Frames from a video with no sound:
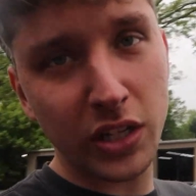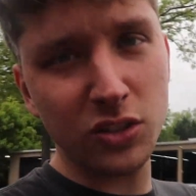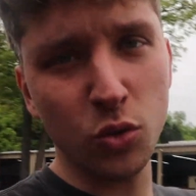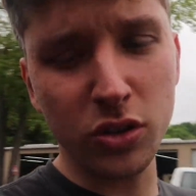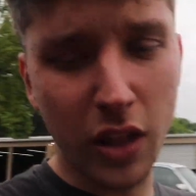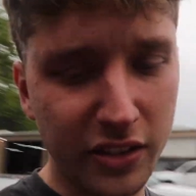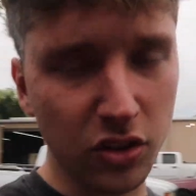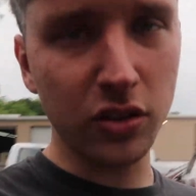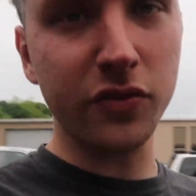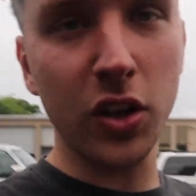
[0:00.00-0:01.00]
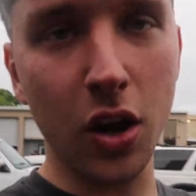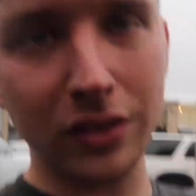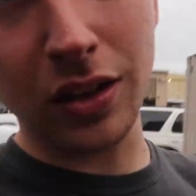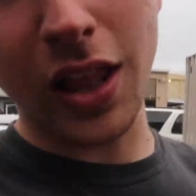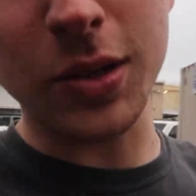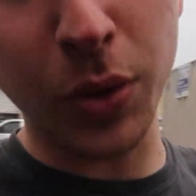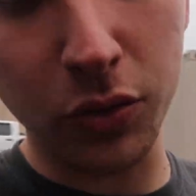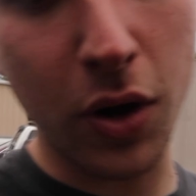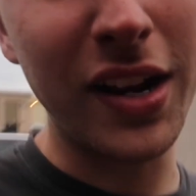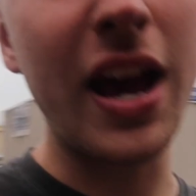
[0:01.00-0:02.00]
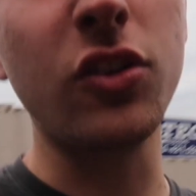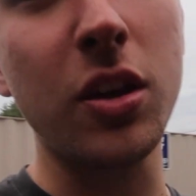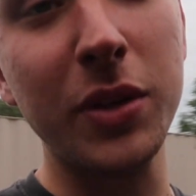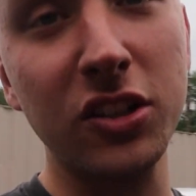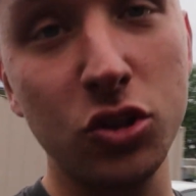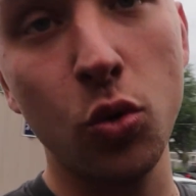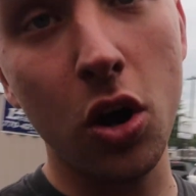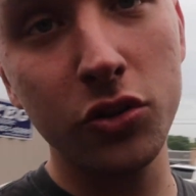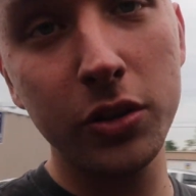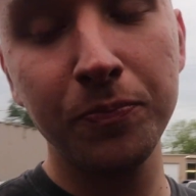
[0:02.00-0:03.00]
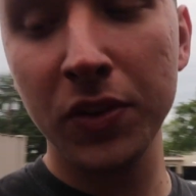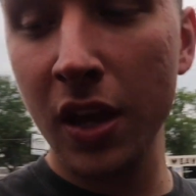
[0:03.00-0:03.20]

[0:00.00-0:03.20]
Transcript: We need two hundred likes on this video. Hit the like button right now, get me to two hundred.